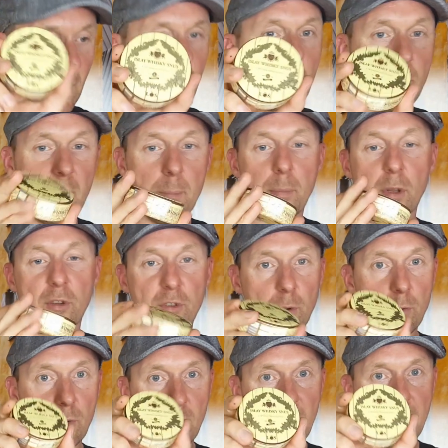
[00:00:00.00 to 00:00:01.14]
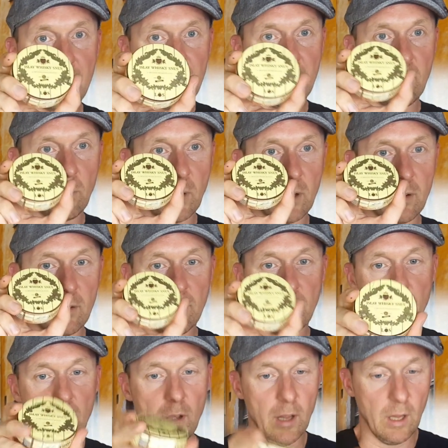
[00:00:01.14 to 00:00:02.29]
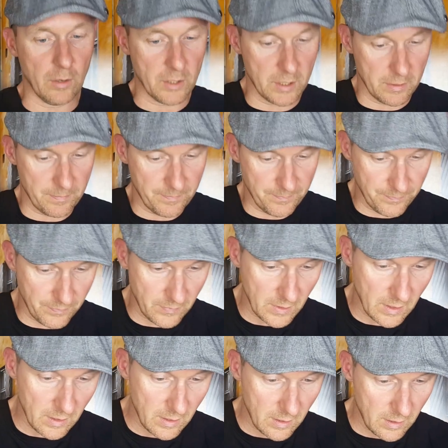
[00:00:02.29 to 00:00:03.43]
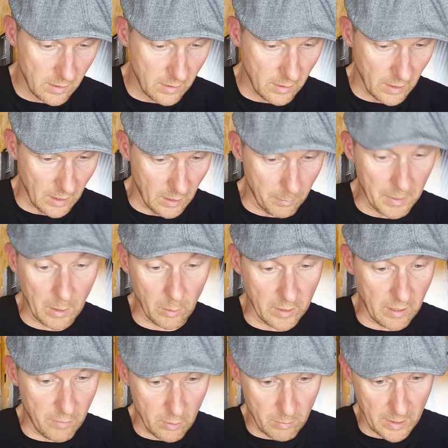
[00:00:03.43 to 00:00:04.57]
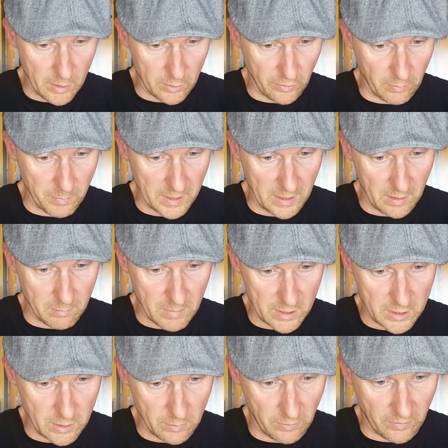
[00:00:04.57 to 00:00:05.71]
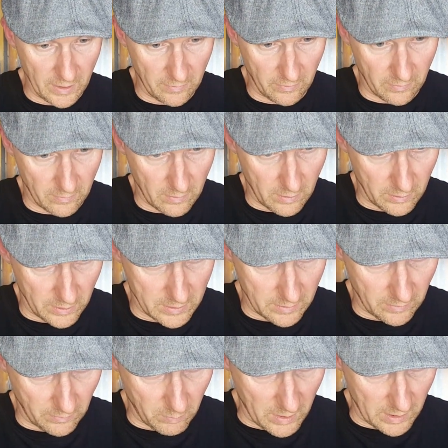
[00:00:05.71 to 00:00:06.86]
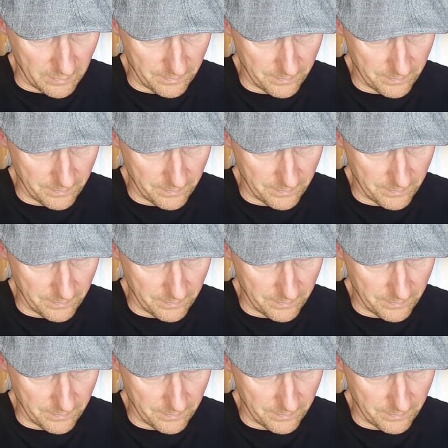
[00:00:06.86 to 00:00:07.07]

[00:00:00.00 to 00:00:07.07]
People do like this one a lot. But I will give you my honest opinion, my 2 cents on it as well.